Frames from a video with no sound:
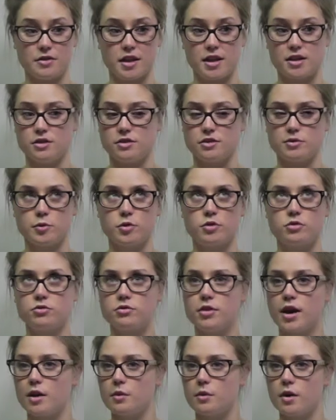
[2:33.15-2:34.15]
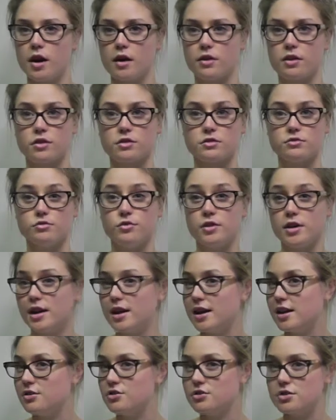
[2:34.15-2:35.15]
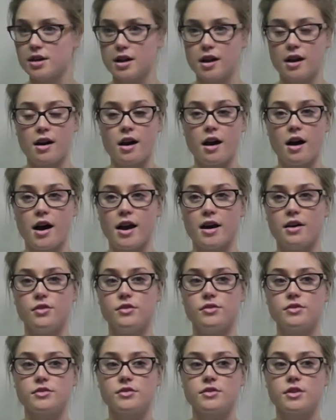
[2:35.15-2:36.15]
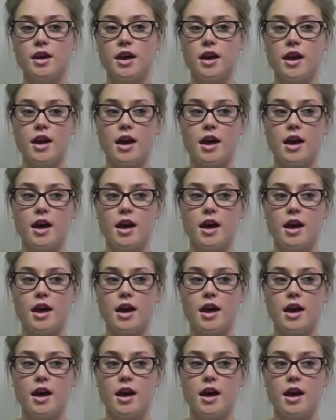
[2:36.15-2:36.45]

And they do some great work. They've got some really interesting clients,